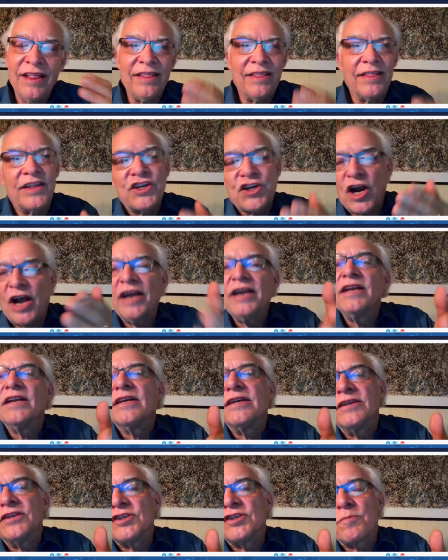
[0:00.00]
China
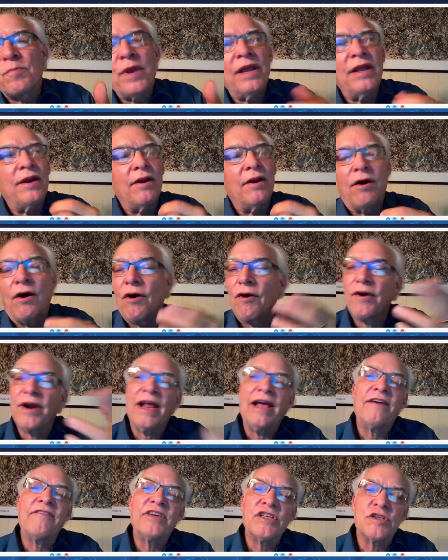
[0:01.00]
and Japan aren't
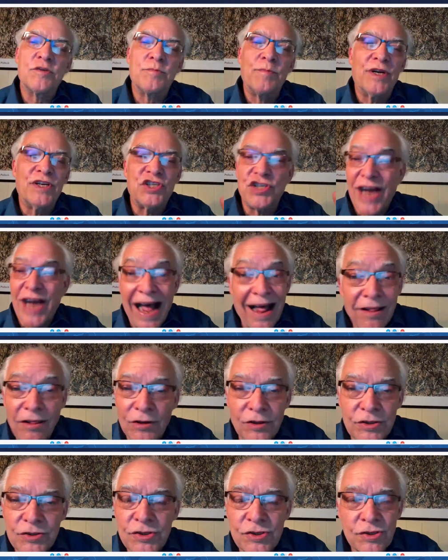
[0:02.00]
having as much
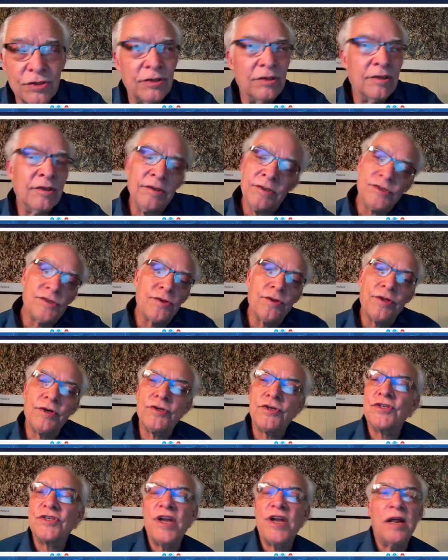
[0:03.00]
dollars, so they're
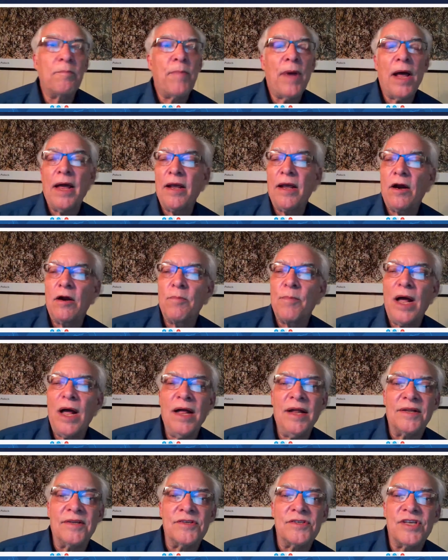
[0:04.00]
just not buying our
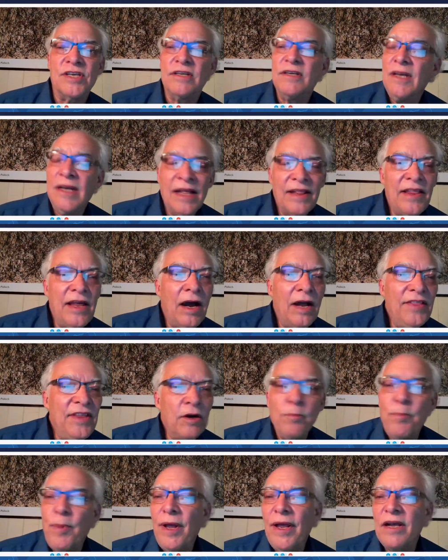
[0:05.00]
bonds. See, their
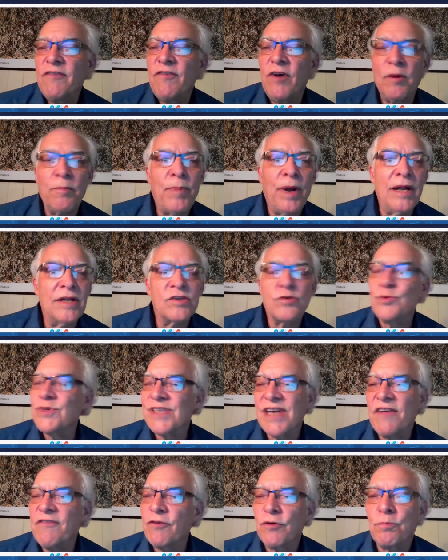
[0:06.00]
buying of our bonds was
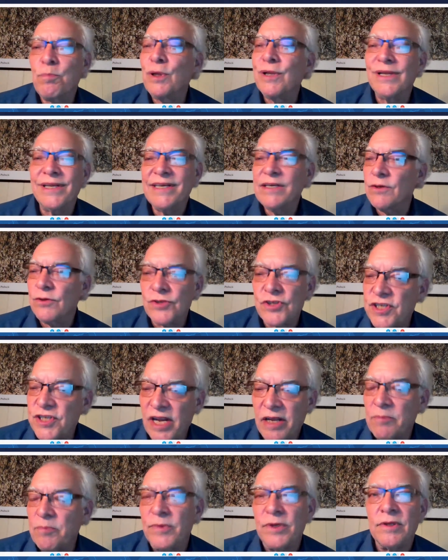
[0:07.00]
never a political
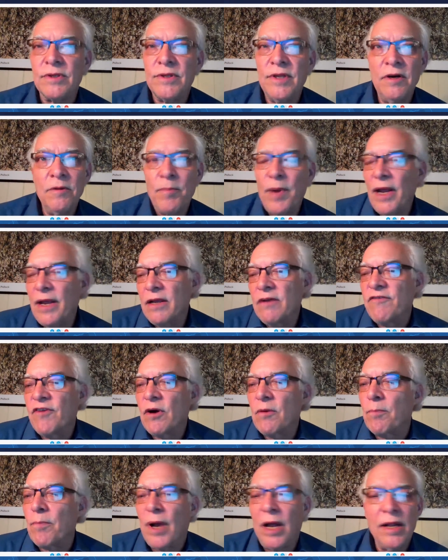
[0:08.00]
statement. Their buying of our
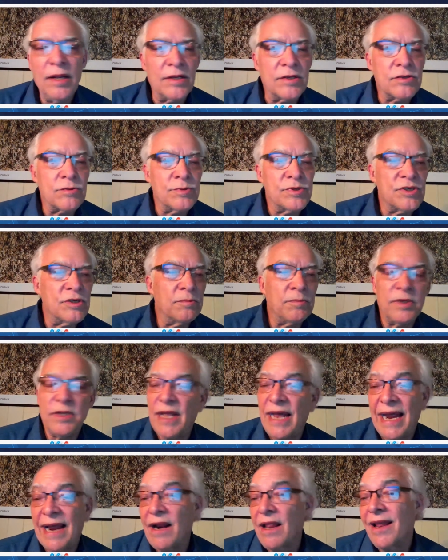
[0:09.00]
bonds was simply
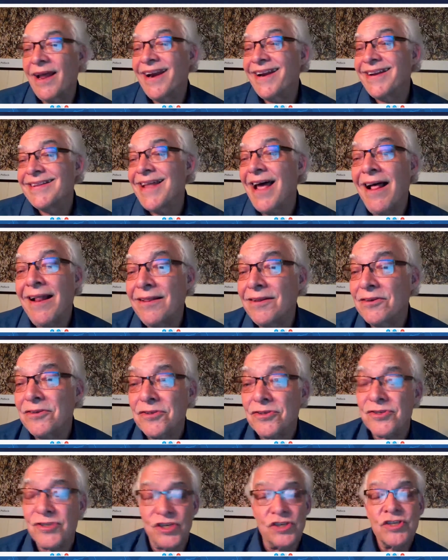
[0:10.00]
they had a lot of
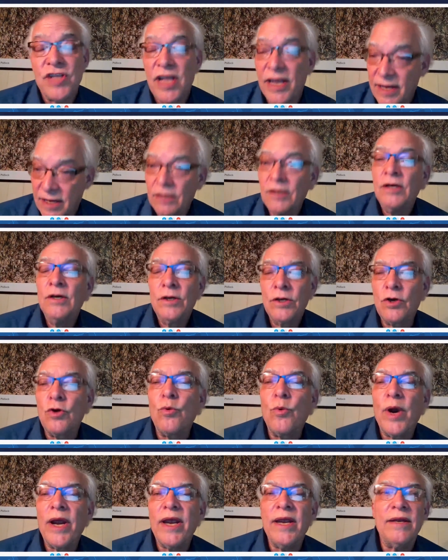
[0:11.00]
dollars, just mm like
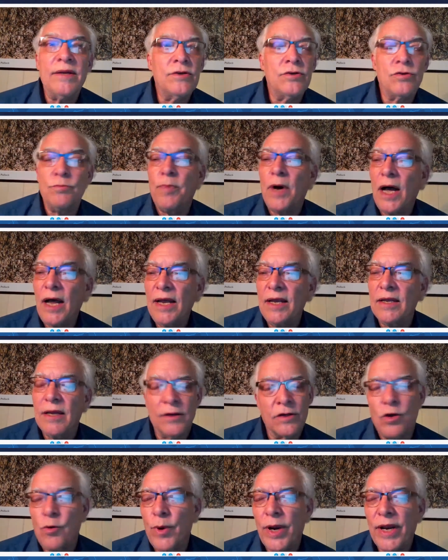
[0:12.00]
Kuwait and Dubai, uh,
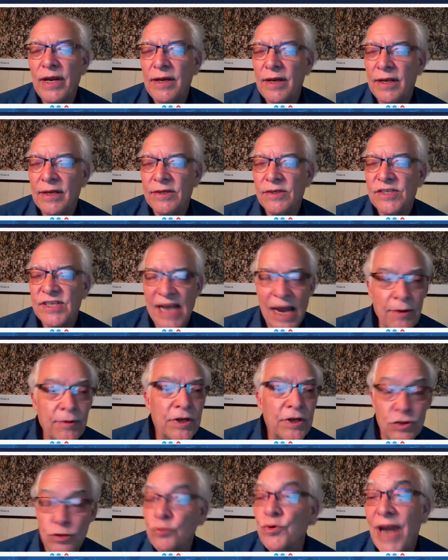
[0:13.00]
Kuwait and Saudi
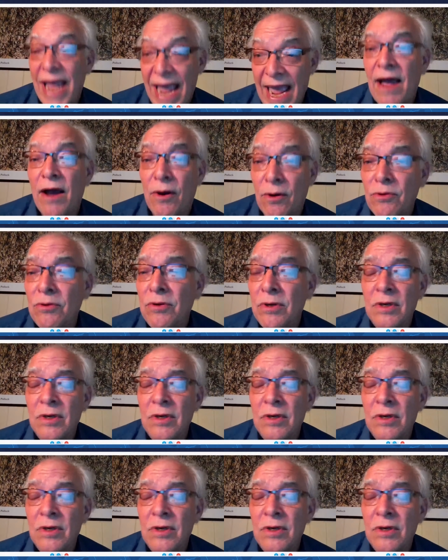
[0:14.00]
do now